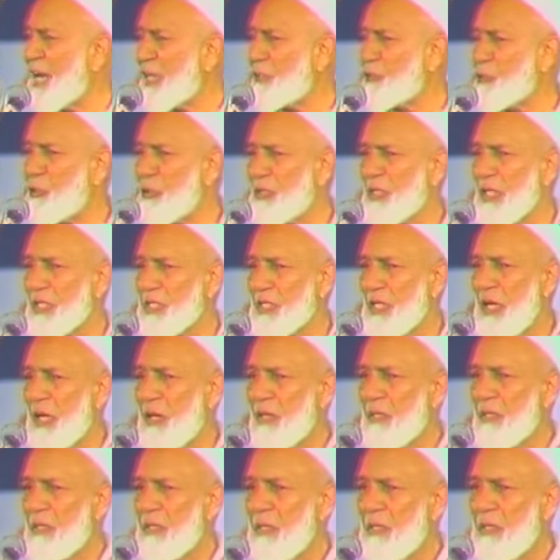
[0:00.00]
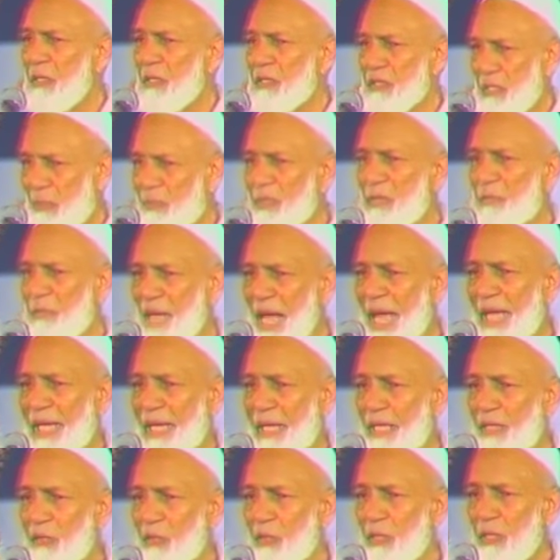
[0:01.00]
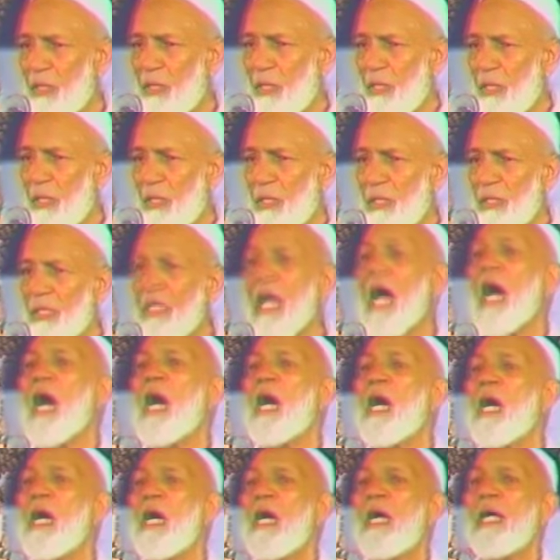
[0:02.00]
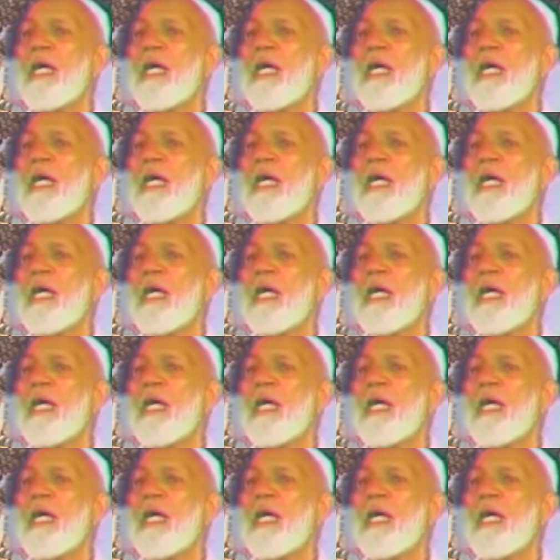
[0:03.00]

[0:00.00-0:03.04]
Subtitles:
I read to you just now. Samajh mein aayi? Kya?